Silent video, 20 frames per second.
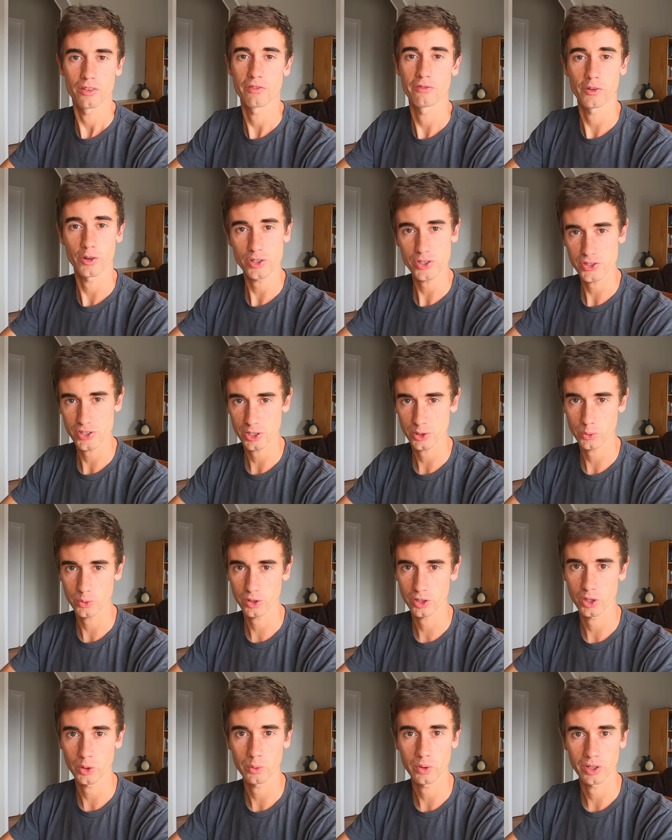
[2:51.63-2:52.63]
The first thing
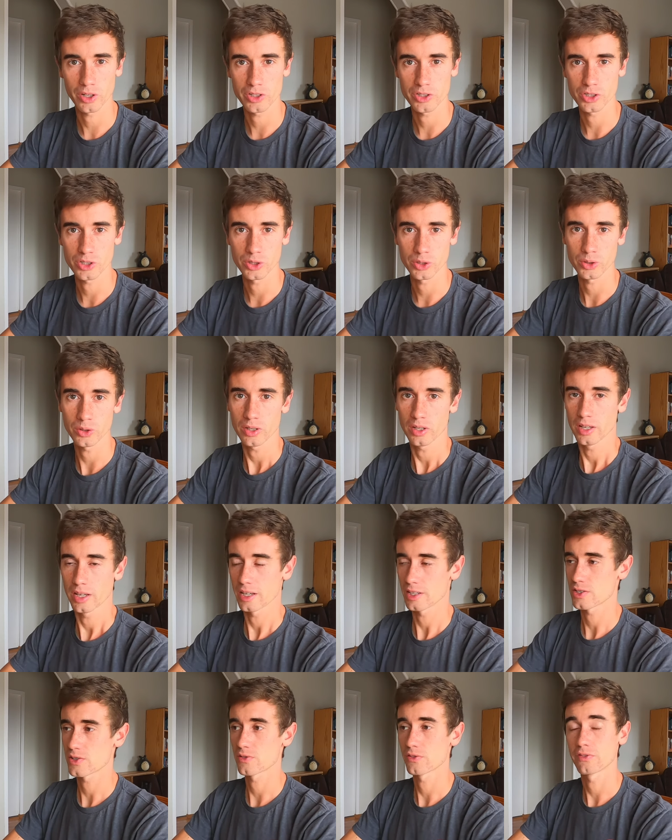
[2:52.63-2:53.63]
we're gonna wanna do
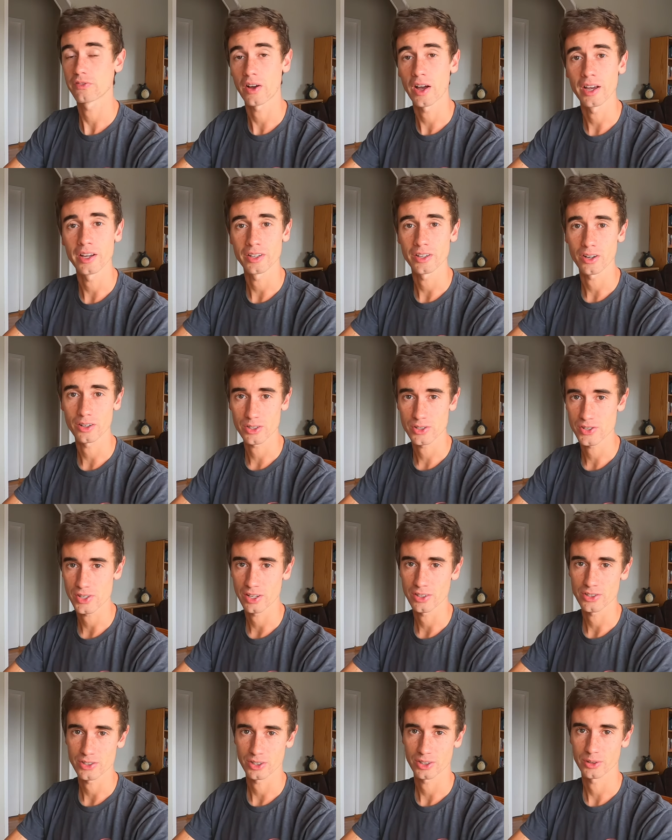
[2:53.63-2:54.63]
is find our
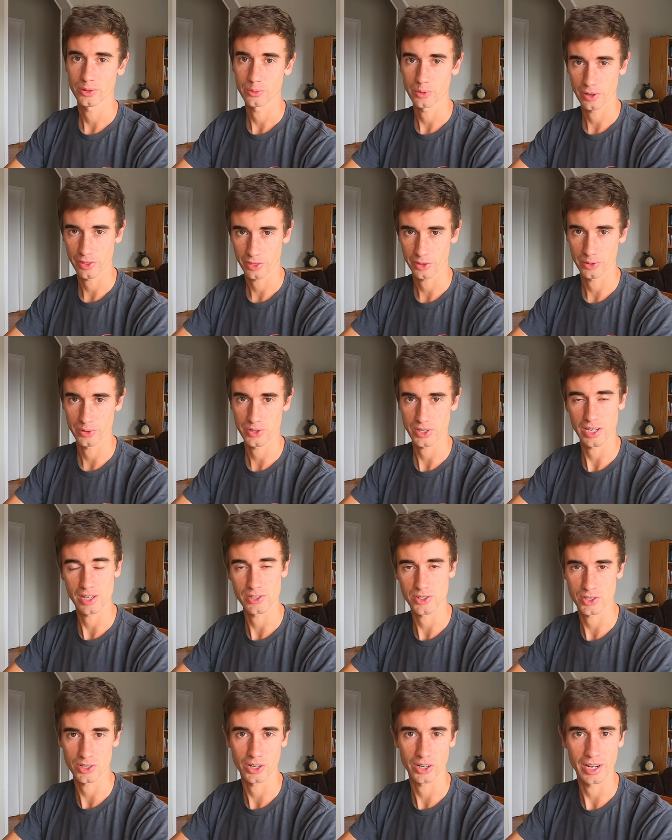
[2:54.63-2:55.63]
center with those
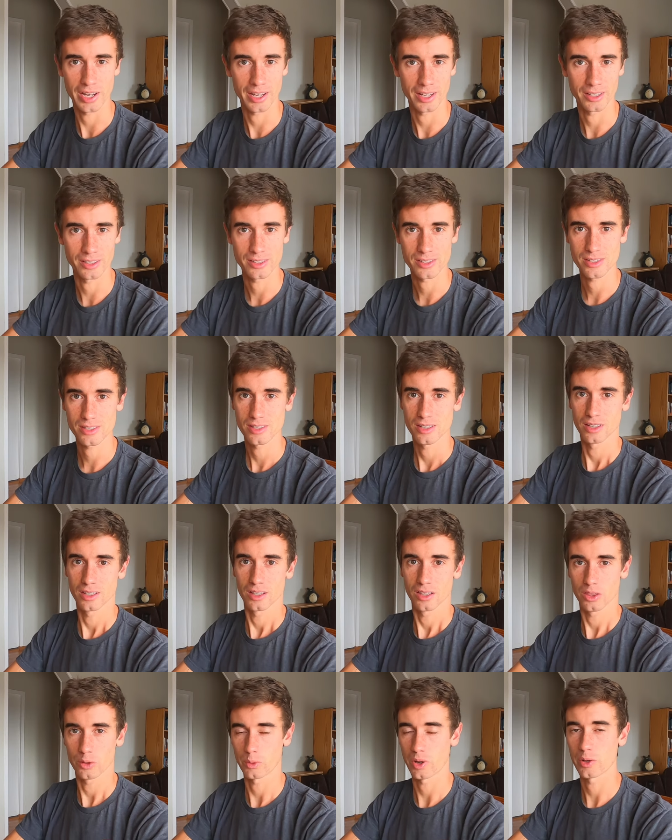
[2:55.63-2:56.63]
A's in our hands.
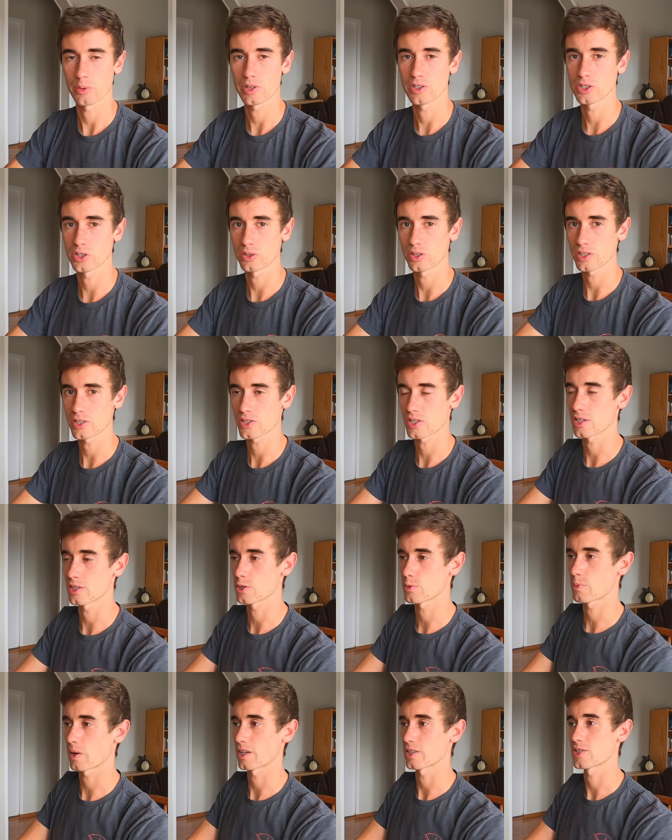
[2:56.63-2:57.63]
The way we do this
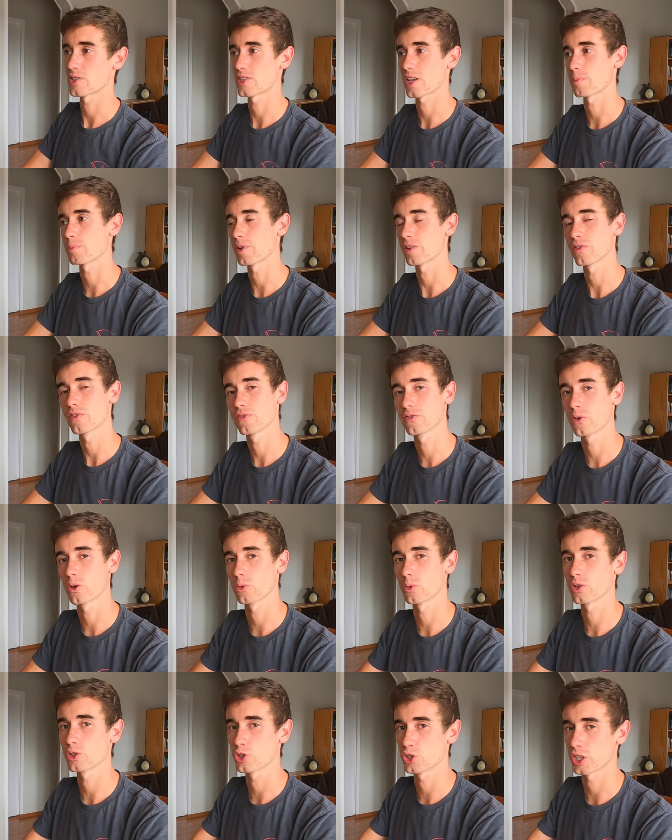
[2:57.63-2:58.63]
is by stepping
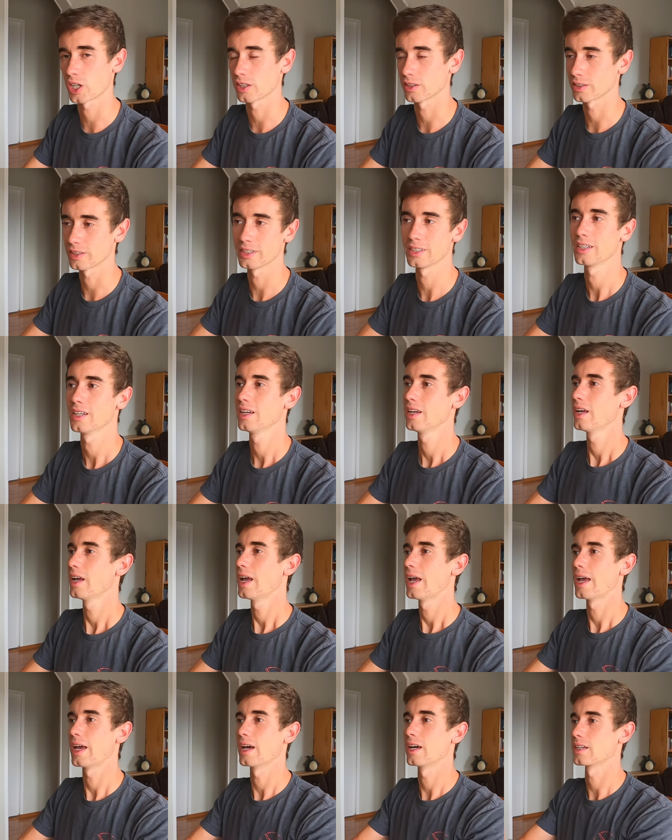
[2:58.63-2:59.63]
forward gently
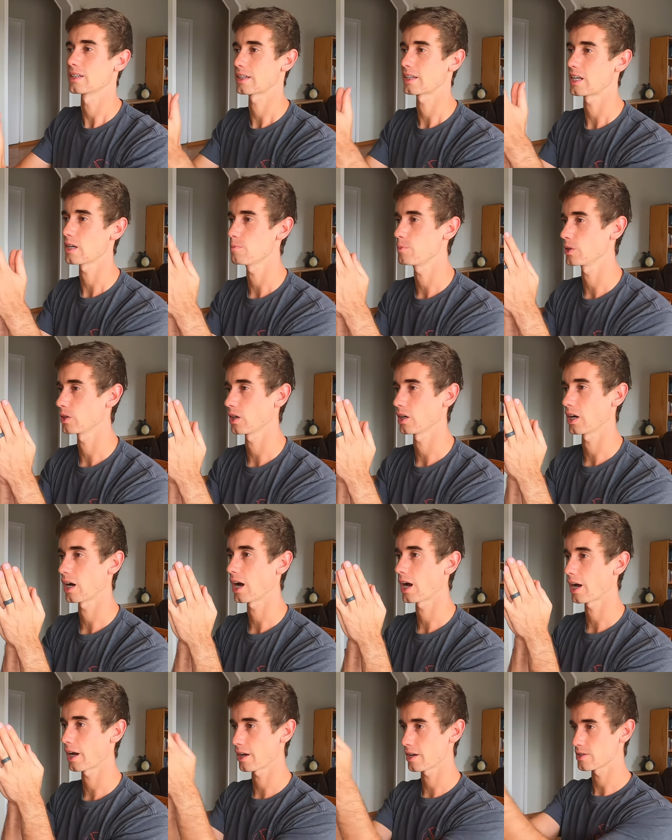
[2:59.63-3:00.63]
and keeping our
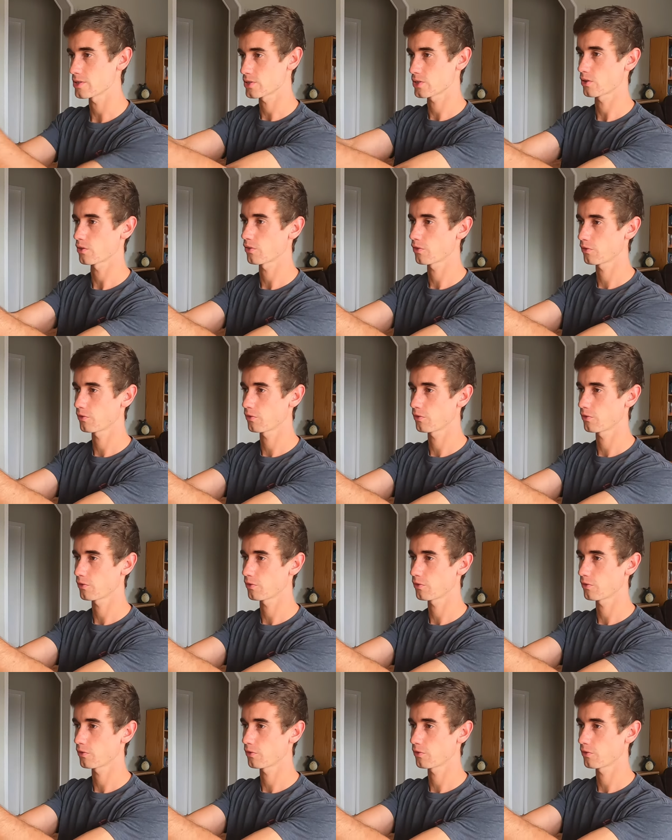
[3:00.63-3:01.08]
eyes